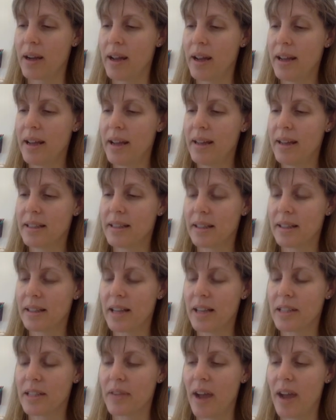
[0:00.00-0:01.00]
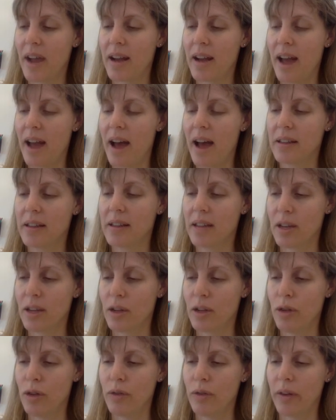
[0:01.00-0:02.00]
is classified as, and you
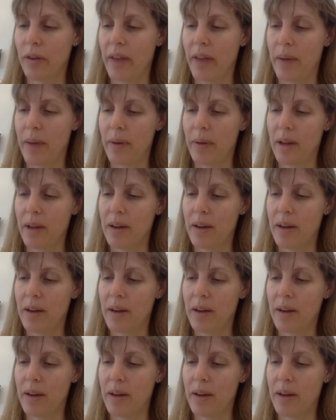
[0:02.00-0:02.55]
fill that one in,